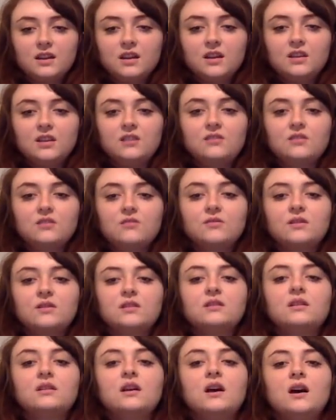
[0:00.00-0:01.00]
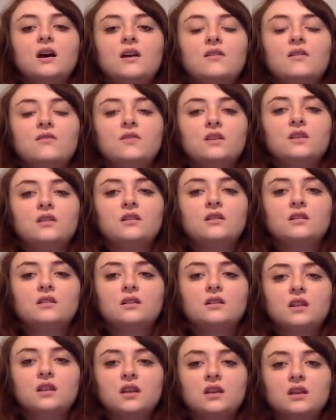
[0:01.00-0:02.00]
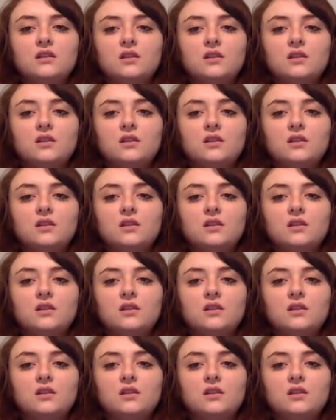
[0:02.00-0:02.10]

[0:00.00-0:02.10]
you don't want to have it on a